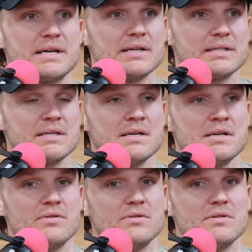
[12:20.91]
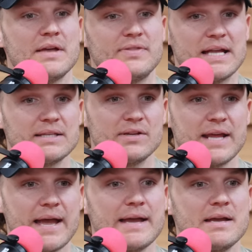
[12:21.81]
because at the end of the
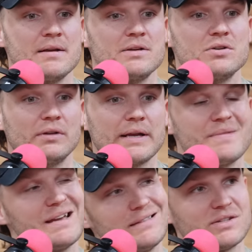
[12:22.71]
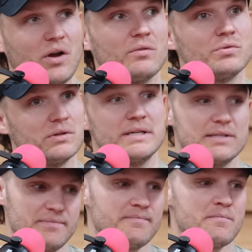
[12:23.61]
day, you're like, man, this dog is
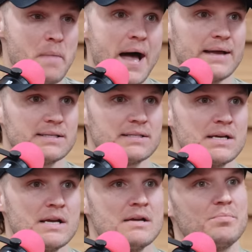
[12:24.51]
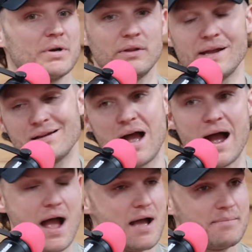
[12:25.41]
a mess. But you're like,
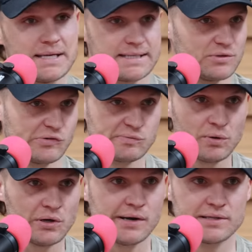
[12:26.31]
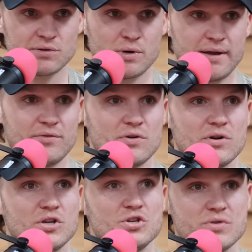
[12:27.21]
my schedule is booked or whatever.
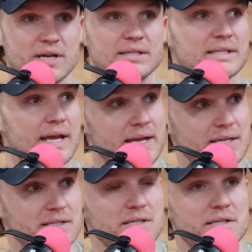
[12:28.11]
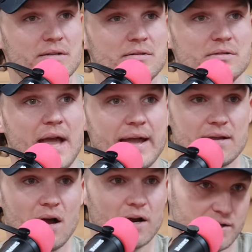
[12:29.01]
You can say, hey,
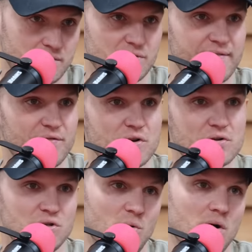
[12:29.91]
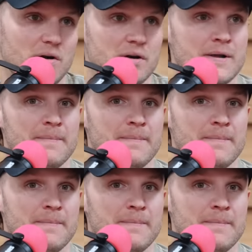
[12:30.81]
I'm going to refer you to our